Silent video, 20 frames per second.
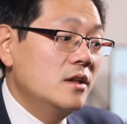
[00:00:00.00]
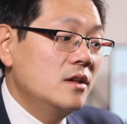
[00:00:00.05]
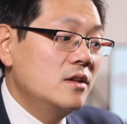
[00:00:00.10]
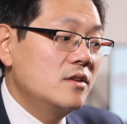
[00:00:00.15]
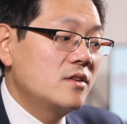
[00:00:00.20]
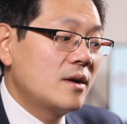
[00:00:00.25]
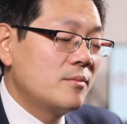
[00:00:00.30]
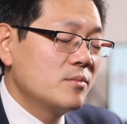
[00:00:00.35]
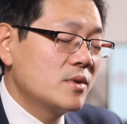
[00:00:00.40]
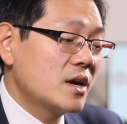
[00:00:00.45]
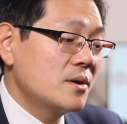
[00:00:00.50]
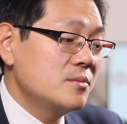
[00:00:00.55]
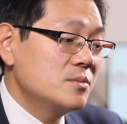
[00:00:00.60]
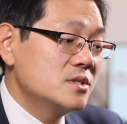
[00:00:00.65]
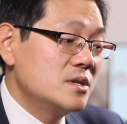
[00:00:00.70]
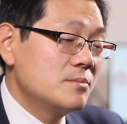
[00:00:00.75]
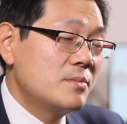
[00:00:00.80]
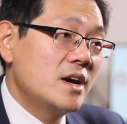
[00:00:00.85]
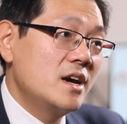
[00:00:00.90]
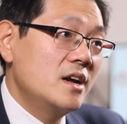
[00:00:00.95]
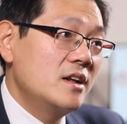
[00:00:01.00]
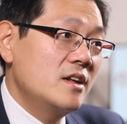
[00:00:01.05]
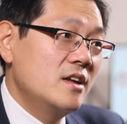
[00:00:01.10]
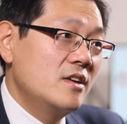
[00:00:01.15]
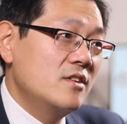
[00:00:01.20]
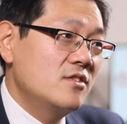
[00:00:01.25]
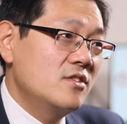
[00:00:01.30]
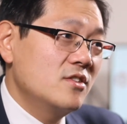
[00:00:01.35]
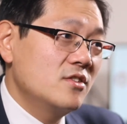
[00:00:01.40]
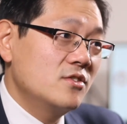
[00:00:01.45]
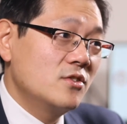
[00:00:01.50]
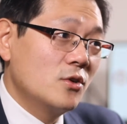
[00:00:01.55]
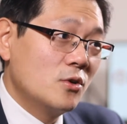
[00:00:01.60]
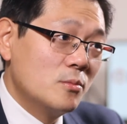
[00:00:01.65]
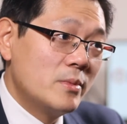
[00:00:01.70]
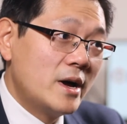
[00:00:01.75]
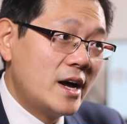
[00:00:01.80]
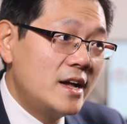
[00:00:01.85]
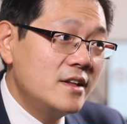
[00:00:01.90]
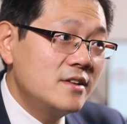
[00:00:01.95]
Sometimes the pain is so
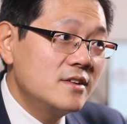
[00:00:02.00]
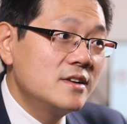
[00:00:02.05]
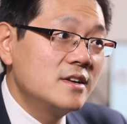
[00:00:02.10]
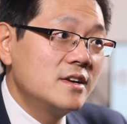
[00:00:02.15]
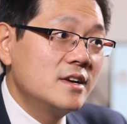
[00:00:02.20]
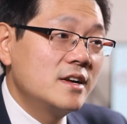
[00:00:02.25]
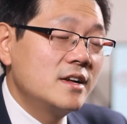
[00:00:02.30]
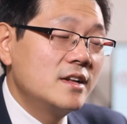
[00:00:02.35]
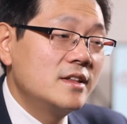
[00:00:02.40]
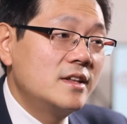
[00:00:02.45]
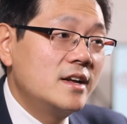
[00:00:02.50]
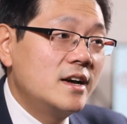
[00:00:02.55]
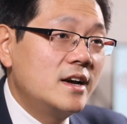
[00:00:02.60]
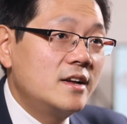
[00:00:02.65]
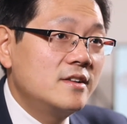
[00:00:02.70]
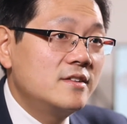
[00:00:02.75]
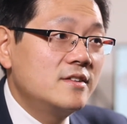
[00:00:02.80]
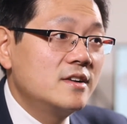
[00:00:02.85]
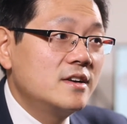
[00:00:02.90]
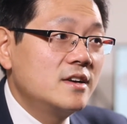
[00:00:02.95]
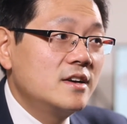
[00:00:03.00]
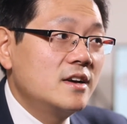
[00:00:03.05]
bad that